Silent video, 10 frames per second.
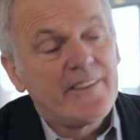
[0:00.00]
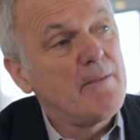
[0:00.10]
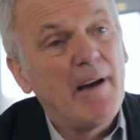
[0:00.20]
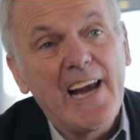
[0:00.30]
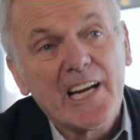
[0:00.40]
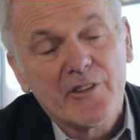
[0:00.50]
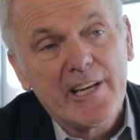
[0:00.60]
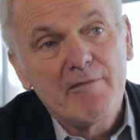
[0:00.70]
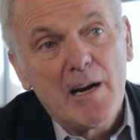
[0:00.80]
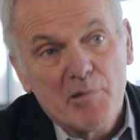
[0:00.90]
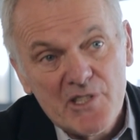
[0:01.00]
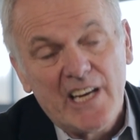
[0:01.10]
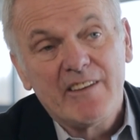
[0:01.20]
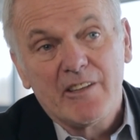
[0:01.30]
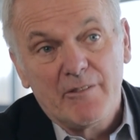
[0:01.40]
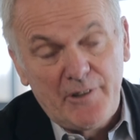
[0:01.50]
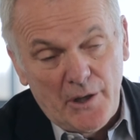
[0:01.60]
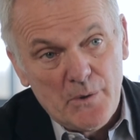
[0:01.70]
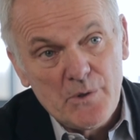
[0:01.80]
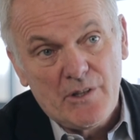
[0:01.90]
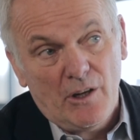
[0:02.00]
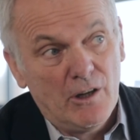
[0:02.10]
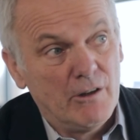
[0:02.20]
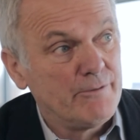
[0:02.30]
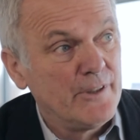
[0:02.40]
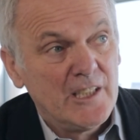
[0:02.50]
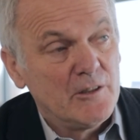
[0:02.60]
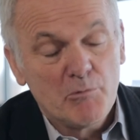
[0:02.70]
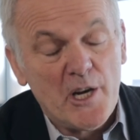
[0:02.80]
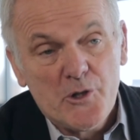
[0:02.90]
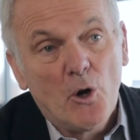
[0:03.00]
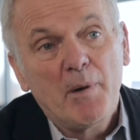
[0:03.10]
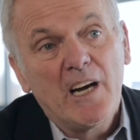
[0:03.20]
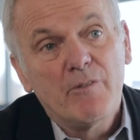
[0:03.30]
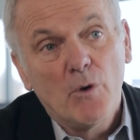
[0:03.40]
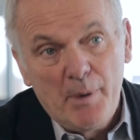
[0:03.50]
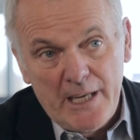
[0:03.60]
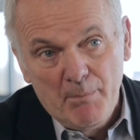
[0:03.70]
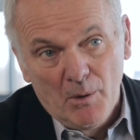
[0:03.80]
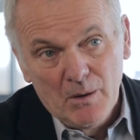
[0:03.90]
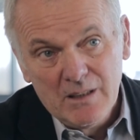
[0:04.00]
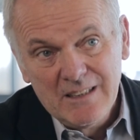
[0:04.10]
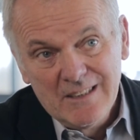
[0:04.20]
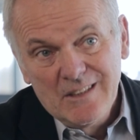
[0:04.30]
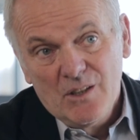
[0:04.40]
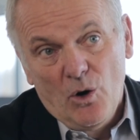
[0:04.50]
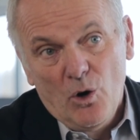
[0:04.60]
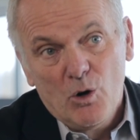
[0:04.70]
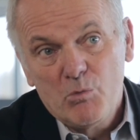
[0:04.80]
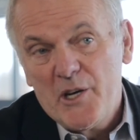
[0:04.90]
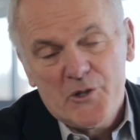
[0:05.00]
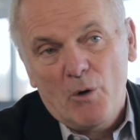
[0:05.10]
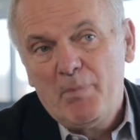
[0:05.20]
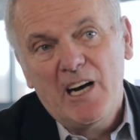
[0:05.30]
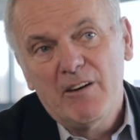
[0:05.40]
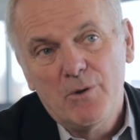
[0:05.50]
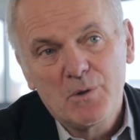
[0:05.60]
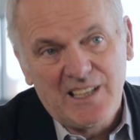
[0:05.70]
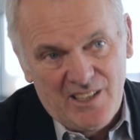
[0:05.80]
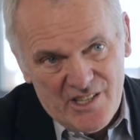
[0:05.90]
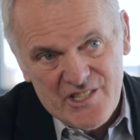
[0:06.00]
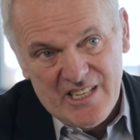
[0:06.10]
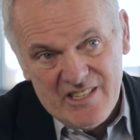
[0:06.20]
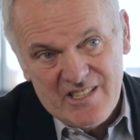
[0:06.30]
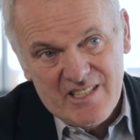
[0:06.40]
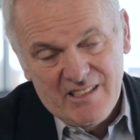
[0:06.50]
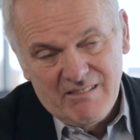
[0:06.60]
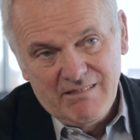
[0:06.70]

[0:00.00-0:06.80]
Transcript: they may actually represent the views of rich or powerful people or rich or powerful classes.